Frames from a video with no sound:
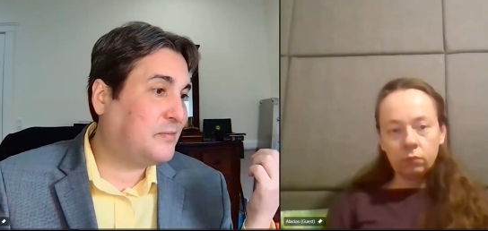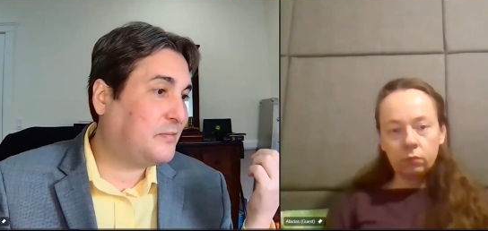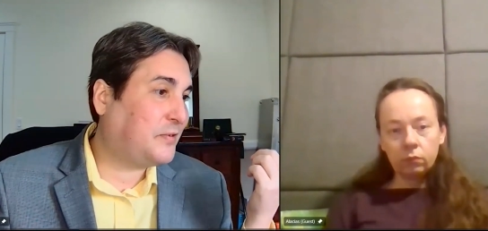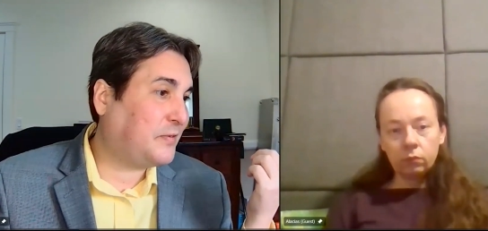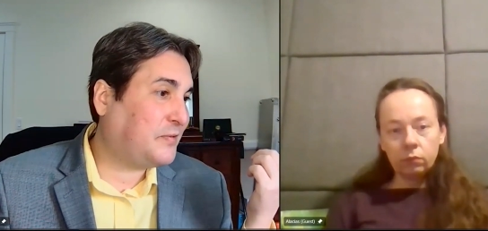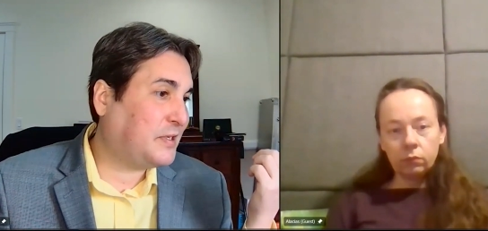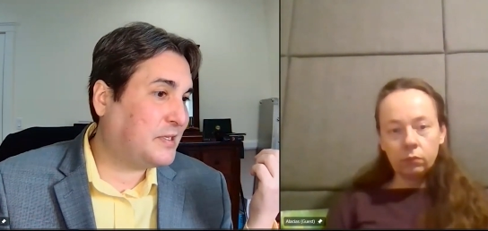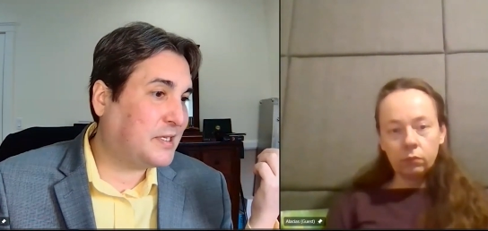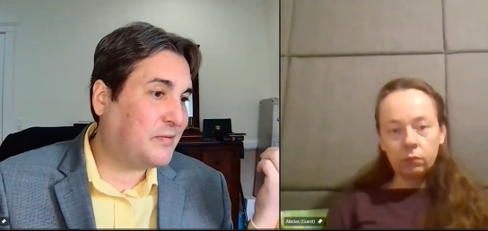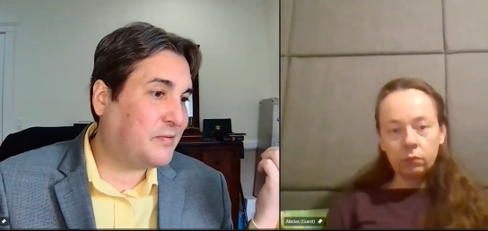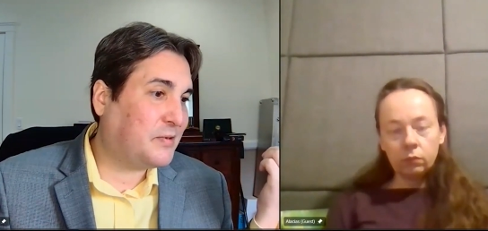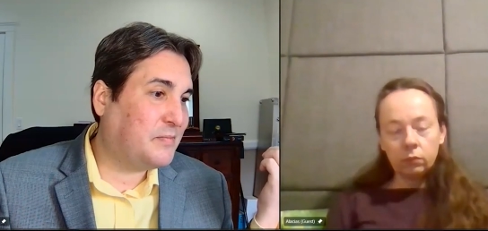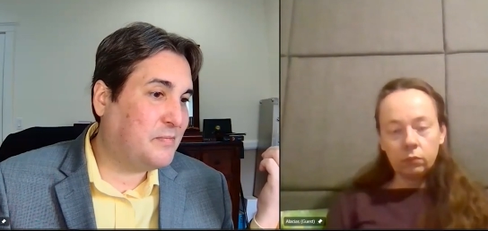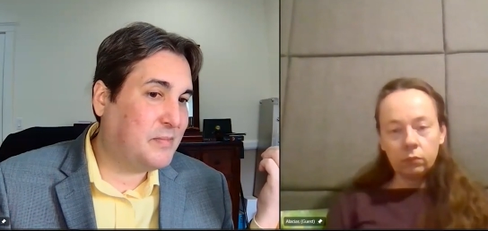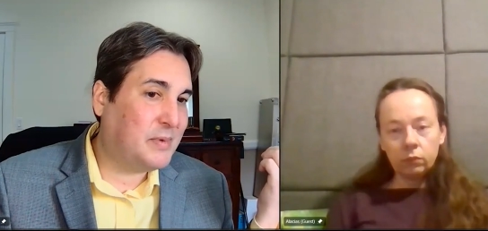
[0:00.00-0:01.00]

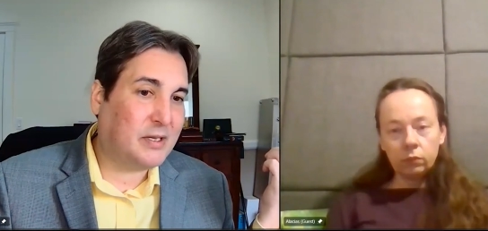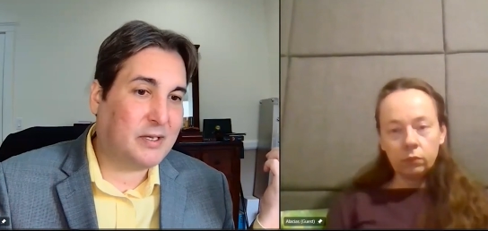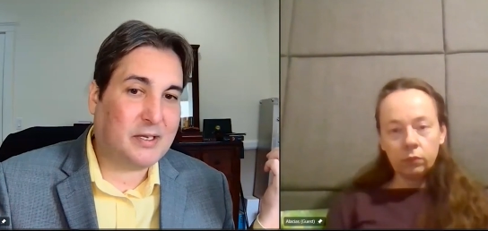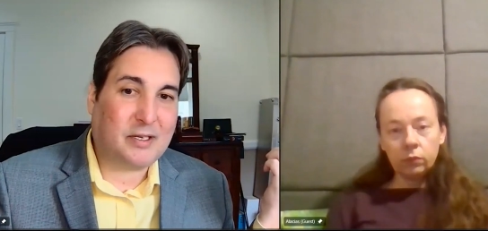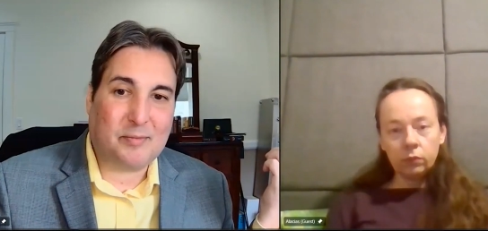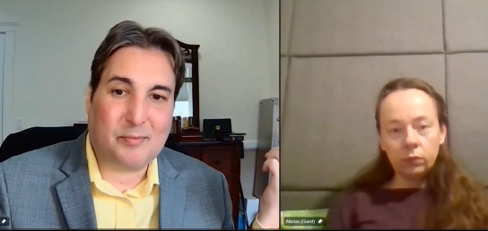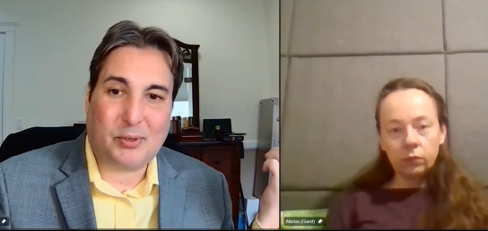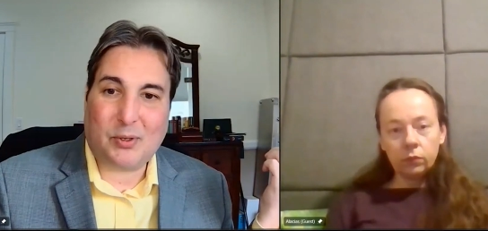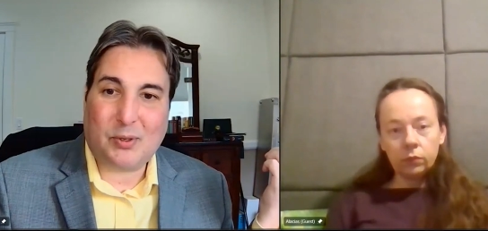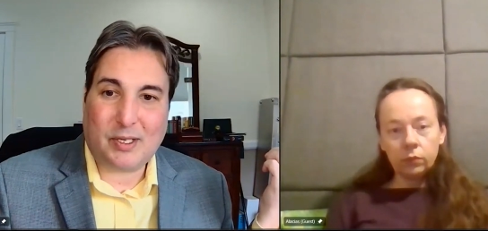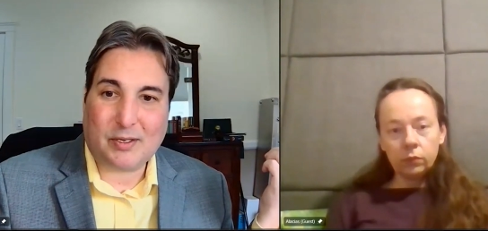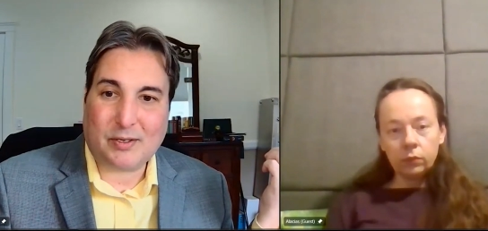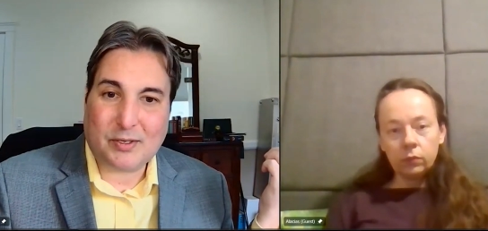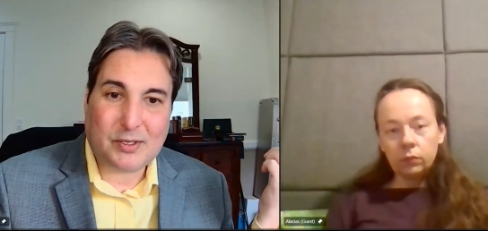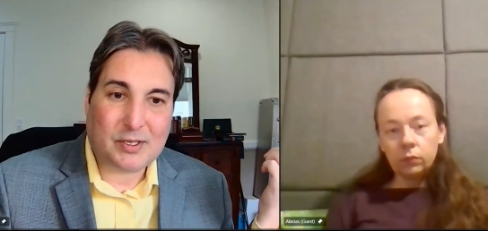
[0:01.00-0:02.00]
Speaker 1: 57 million
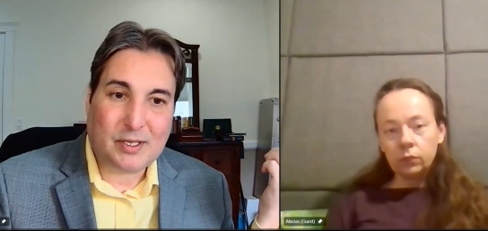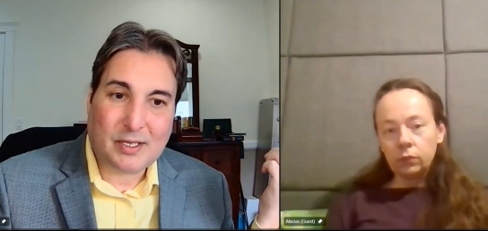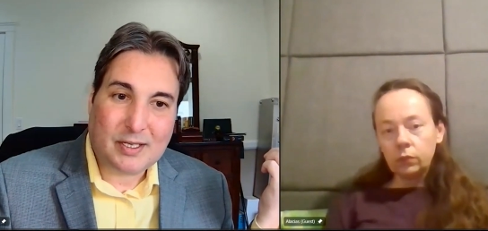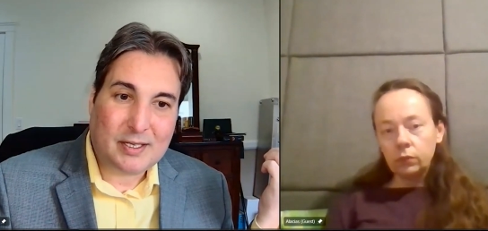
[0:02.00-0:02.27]
employers